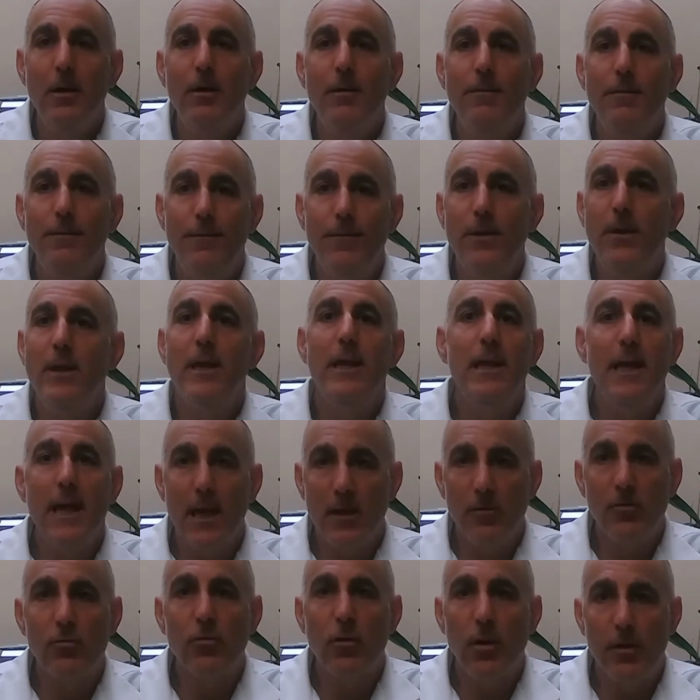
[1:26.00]
feeding
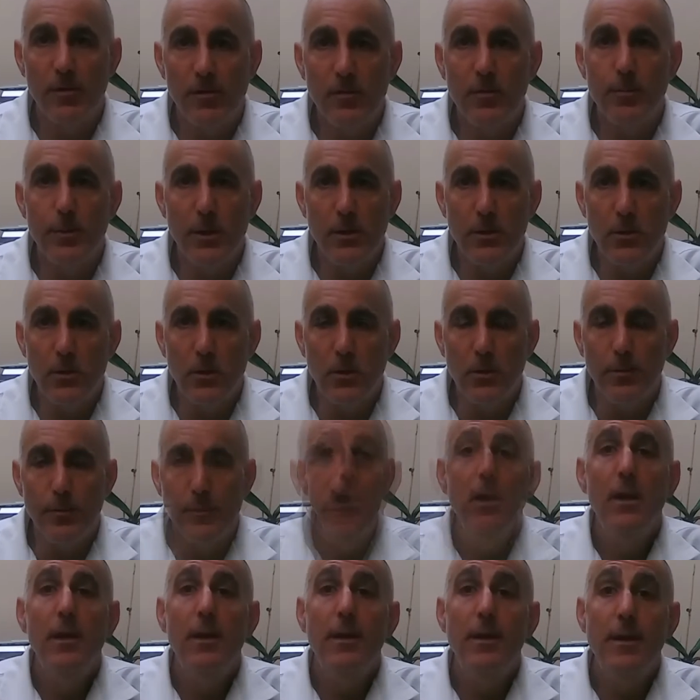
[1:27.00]
gastrostomy tubes.
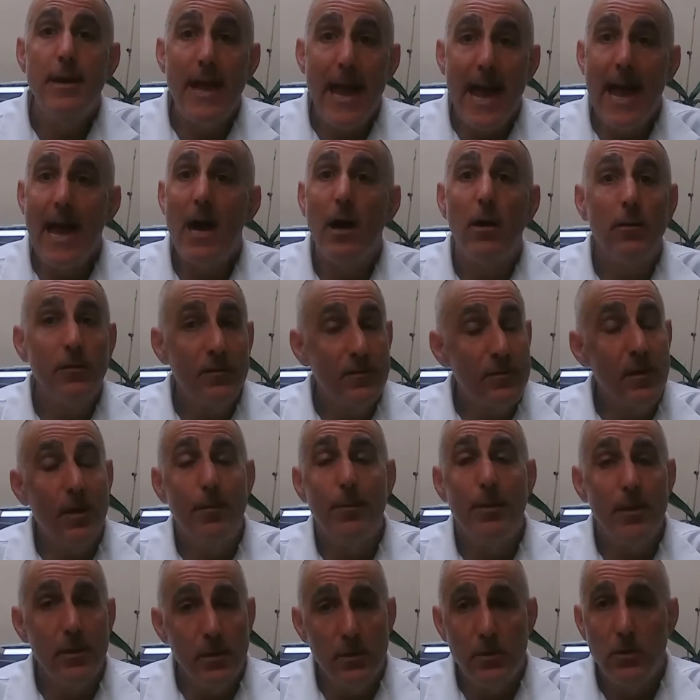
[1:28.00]
Now, some
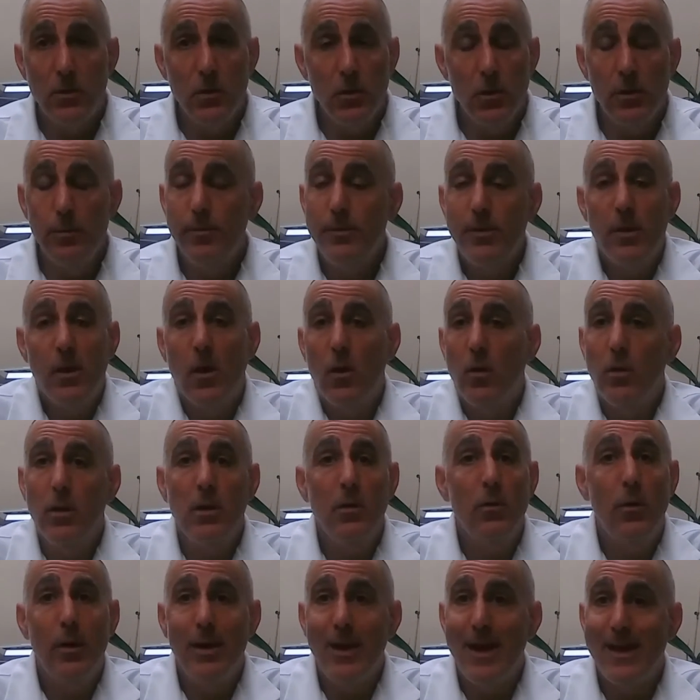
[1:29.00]
of the tubes, the only
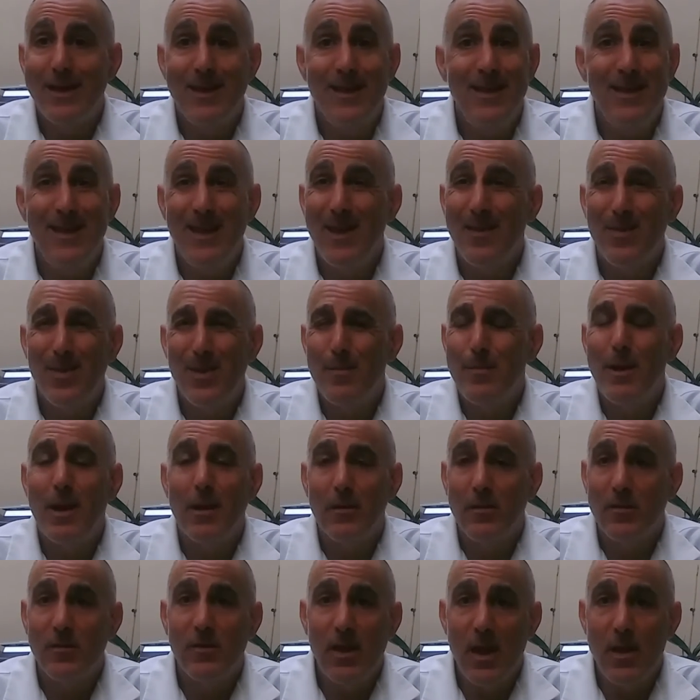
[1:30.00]
way I can get them
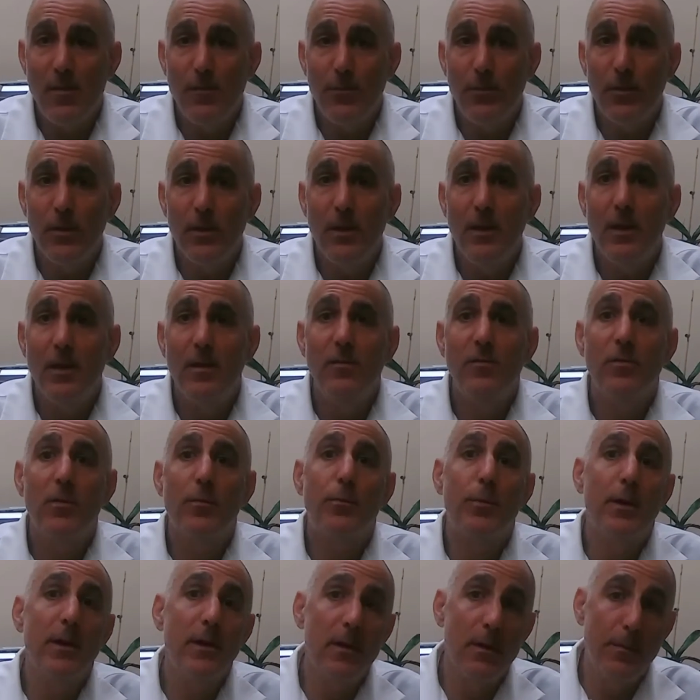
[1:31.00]
out safely is to
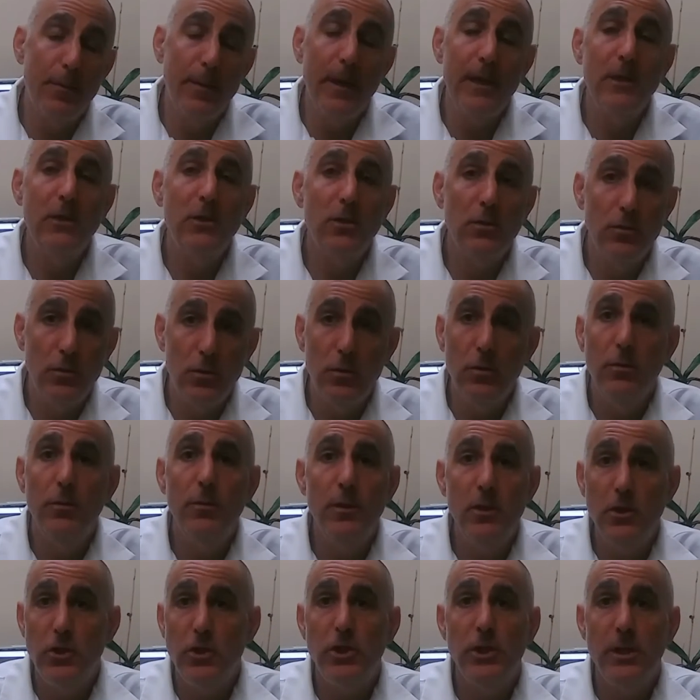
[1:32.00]
bring the patient to the
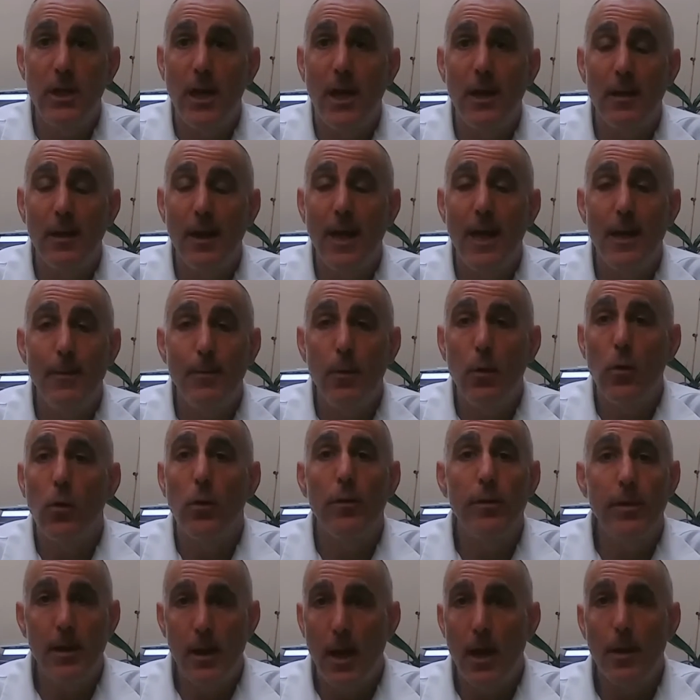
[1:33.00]
GI lab or
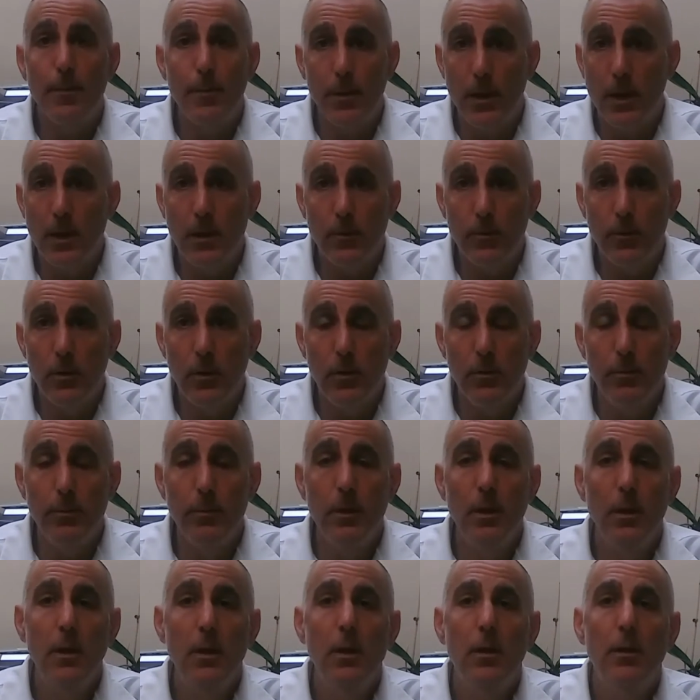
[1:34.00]
the operating room,
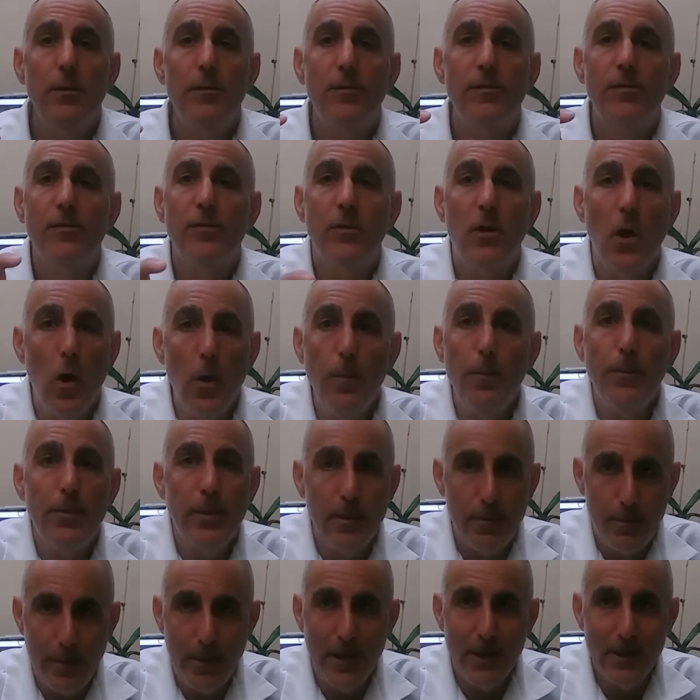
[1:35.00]
scope the
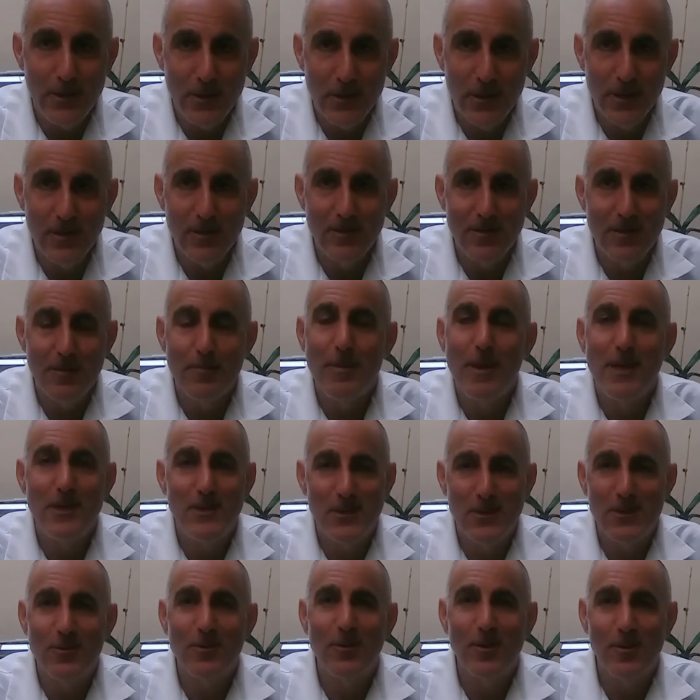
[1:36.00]
patient to make
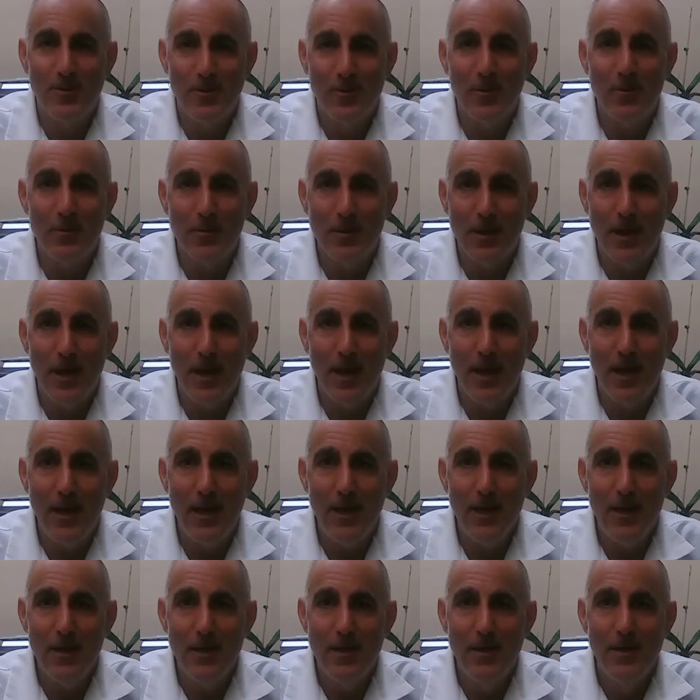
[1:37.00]
sure it's okay,